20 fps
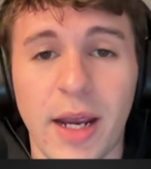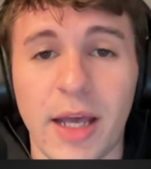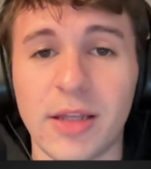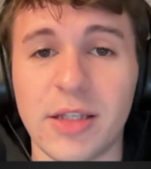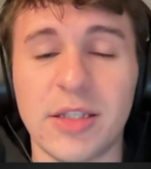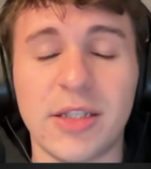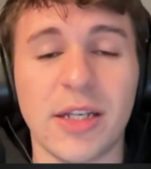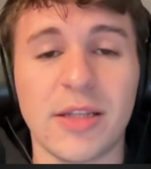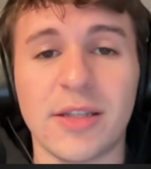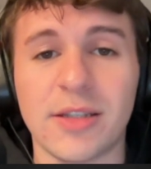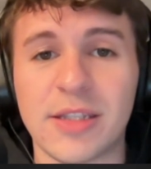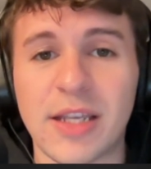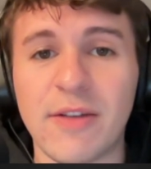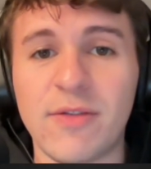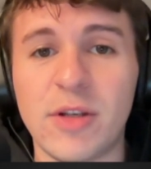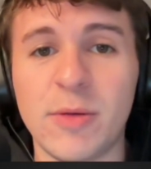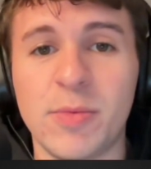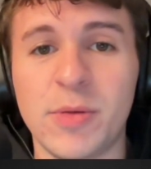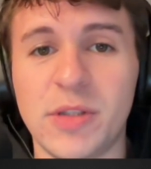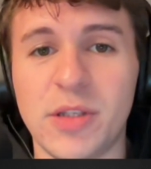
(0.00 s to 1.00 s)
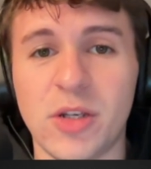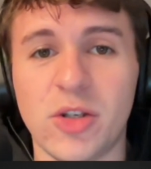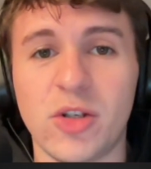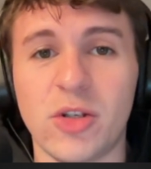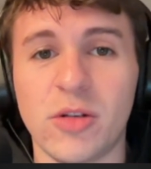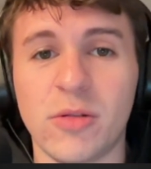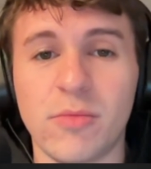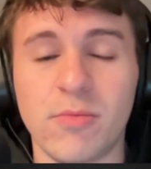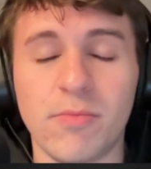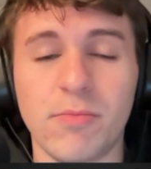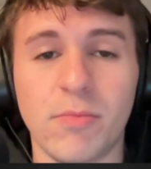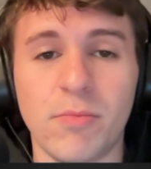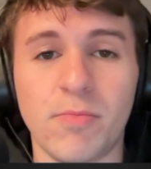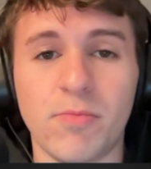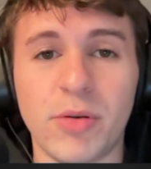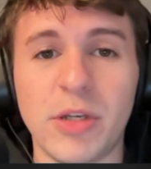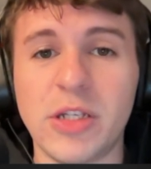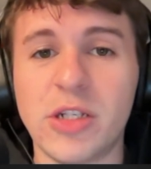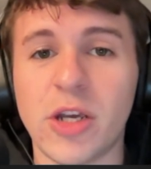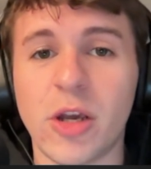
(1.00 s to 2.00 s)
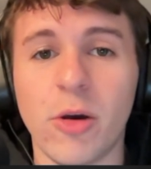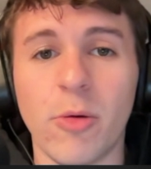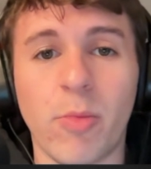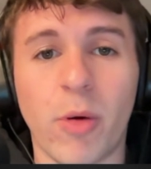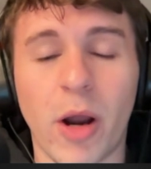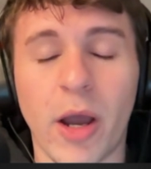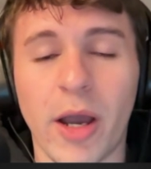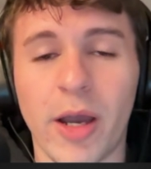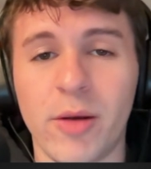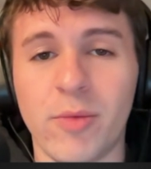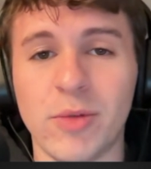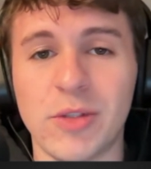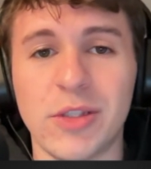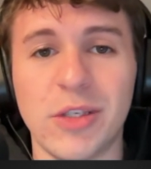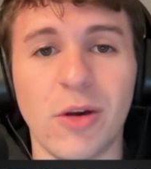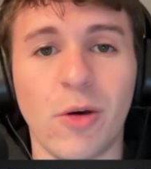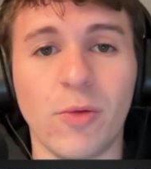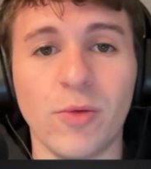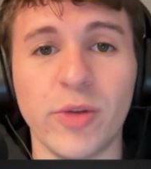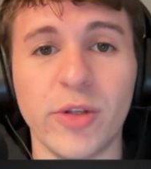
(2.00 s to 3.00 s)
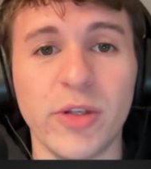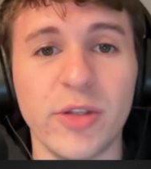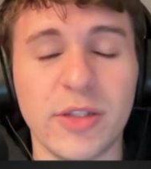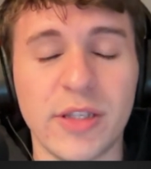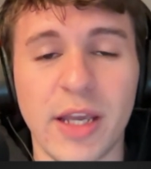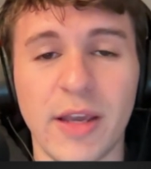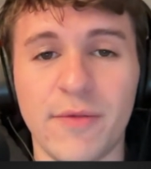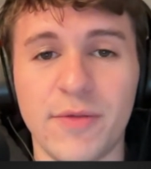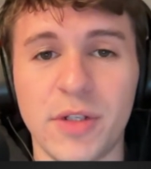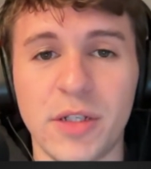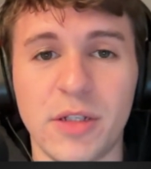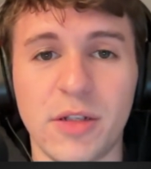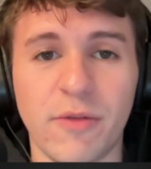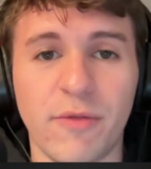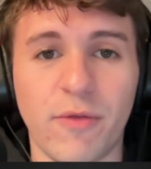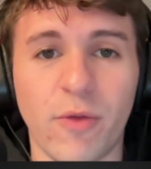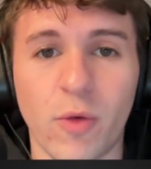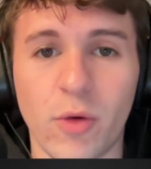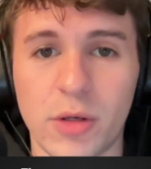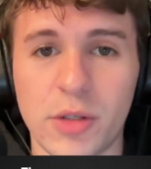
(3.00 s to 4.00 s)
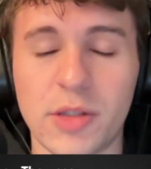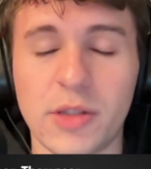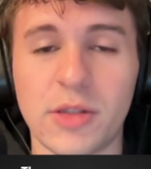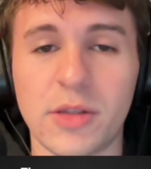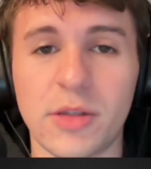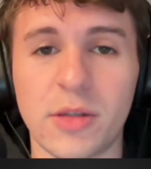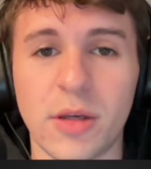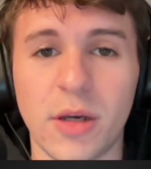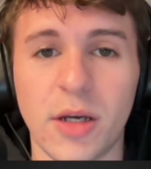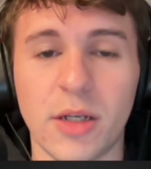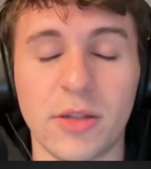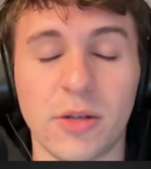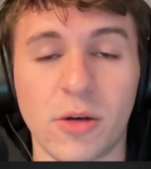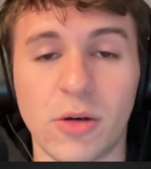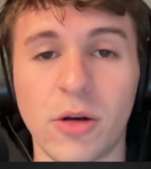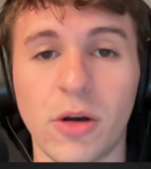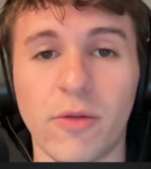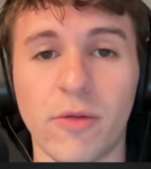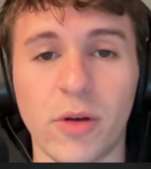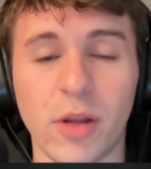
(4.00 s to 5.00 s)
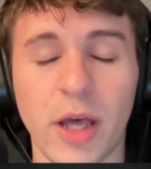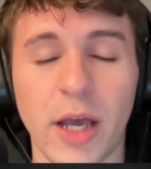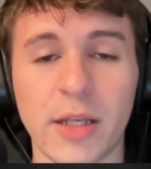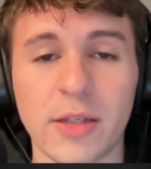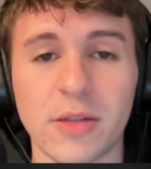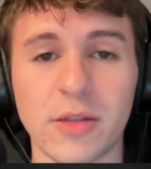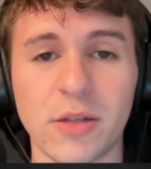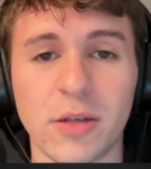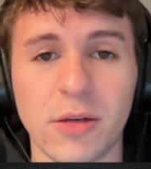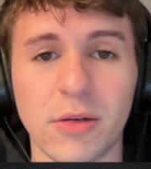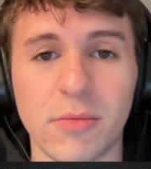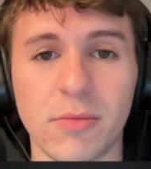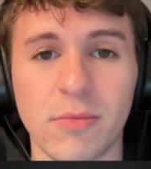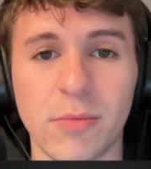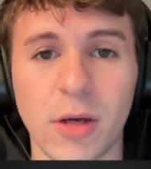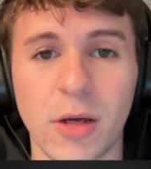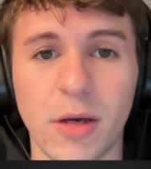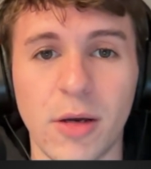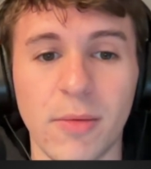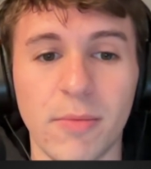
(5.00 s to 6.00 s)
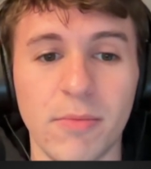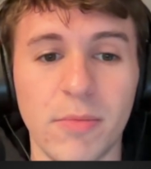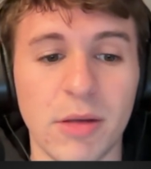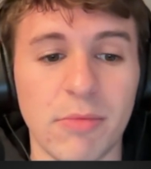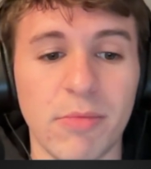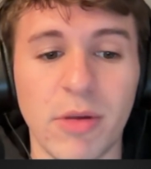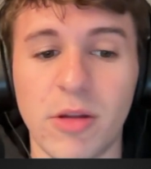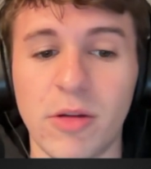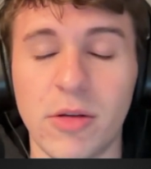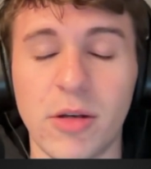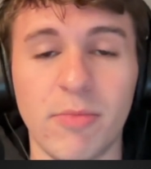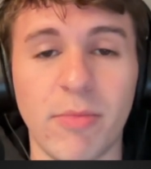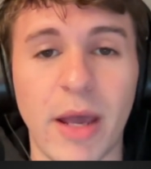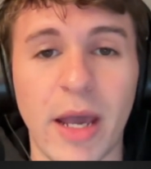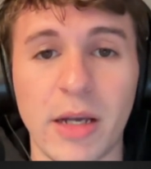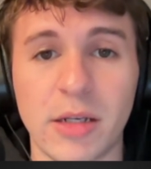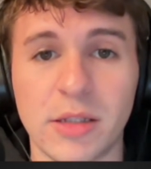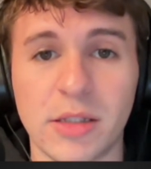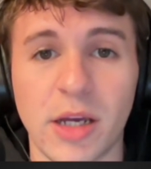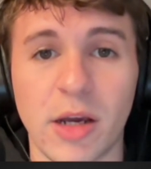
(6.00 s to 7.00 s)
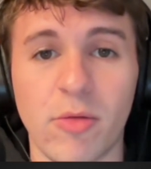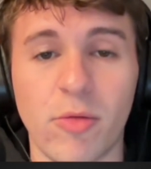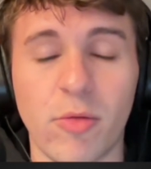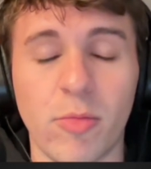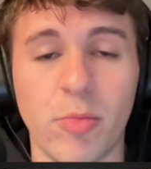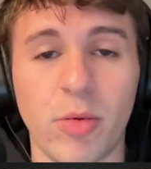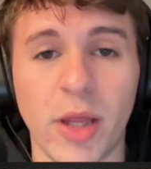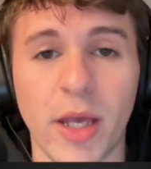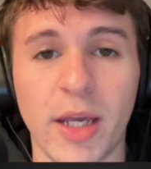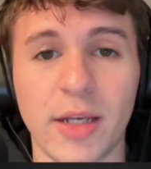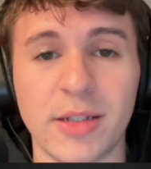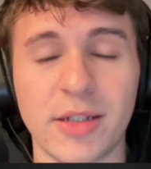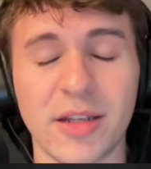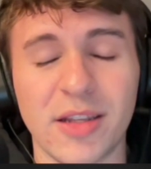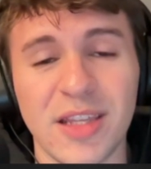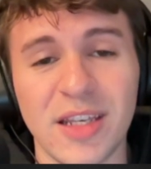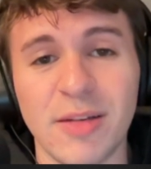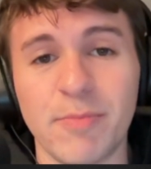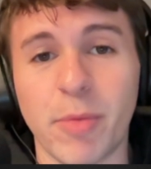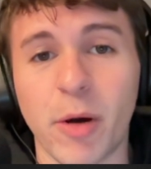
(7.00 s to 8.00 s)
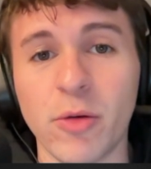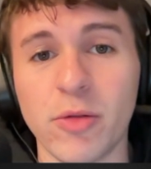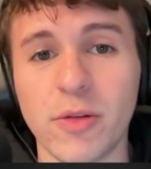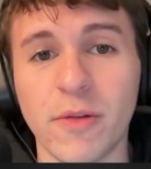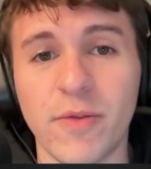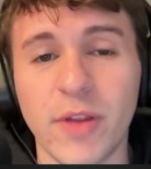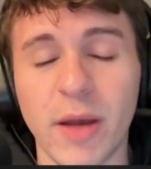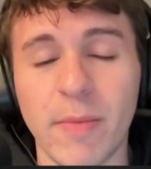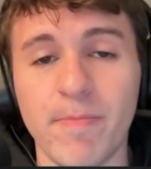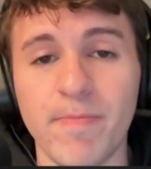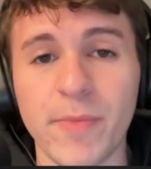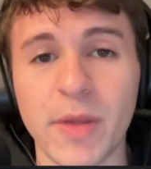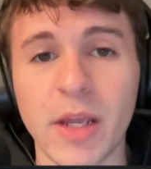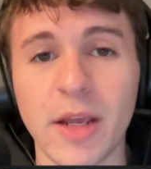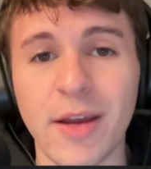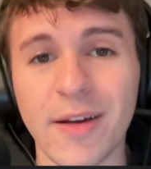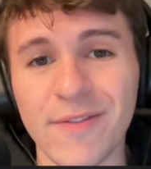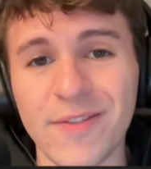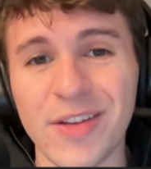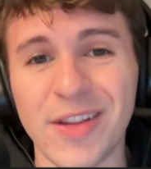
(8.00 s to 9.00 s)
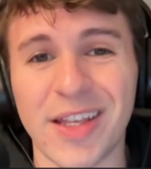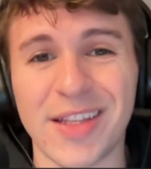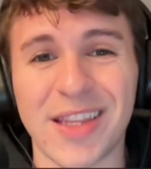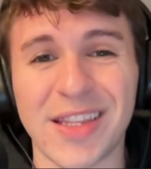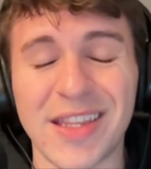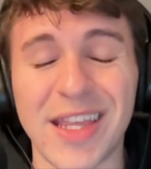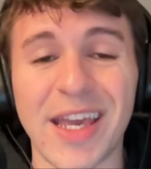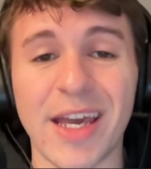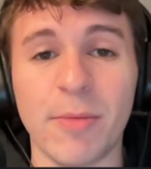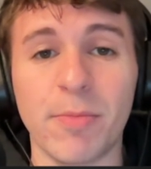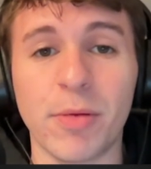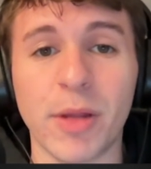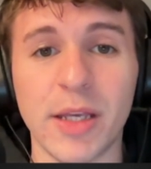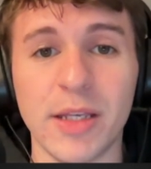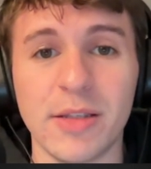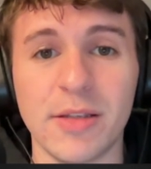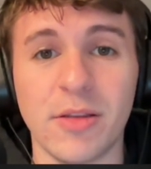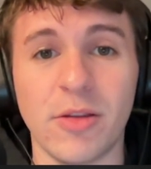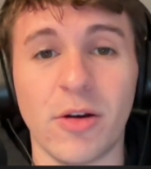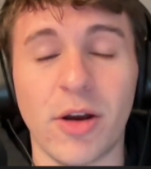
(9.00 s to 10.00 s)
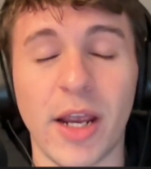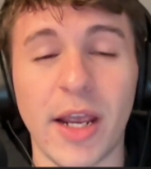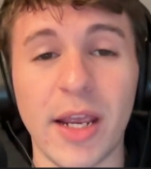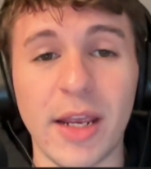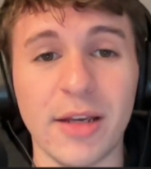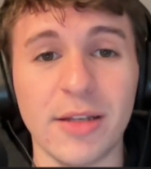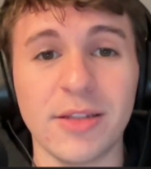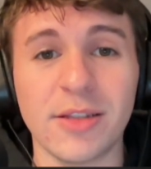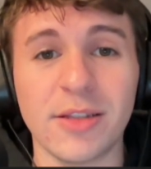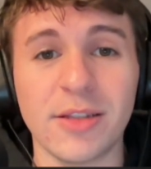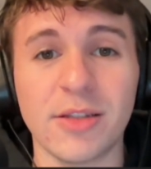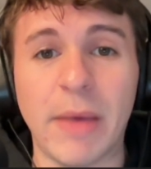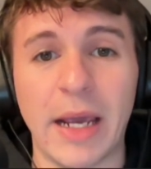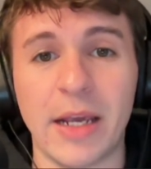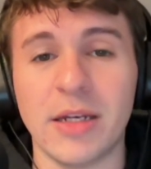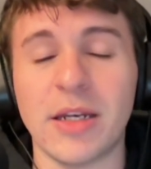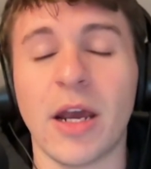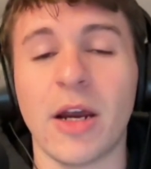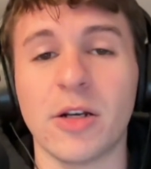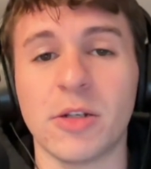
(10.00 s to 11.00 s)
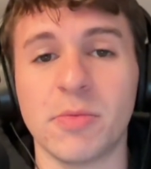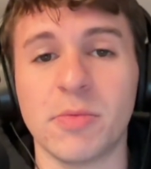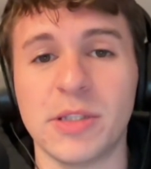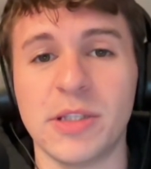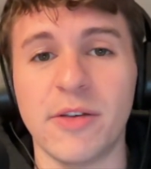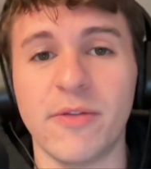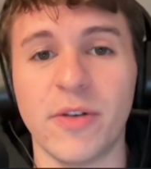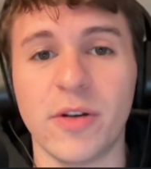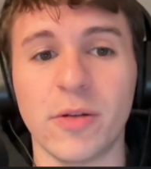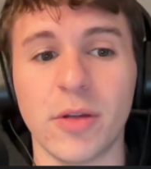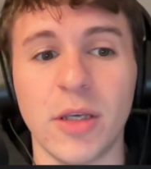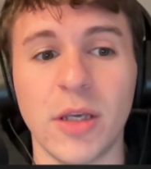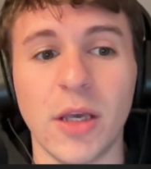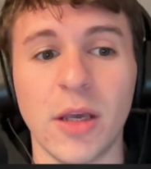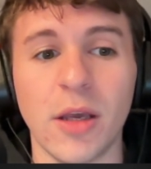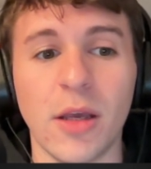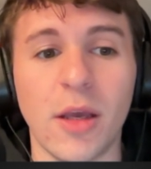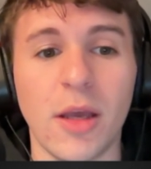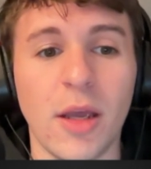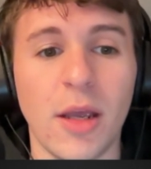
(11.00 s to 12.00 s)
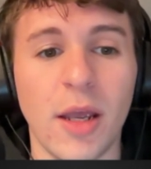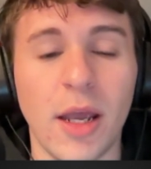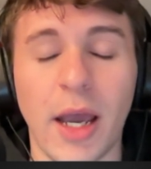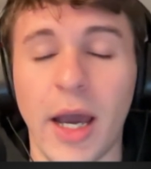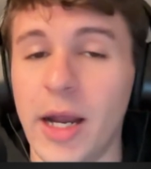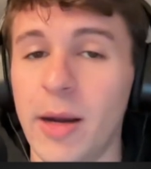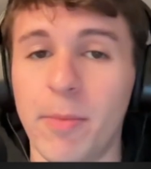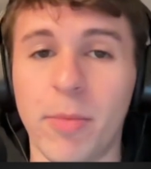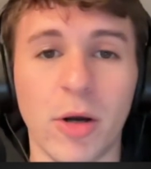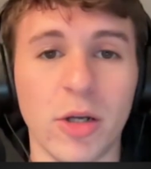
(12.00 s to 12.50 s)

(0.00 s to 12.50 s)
at least at the safety position, PJ O'Brien was the only safety to force a turnover last year. McMillan and McIntyre were blanked. I think both of them feel like that they had plays in their hands. McIntyre specifically had a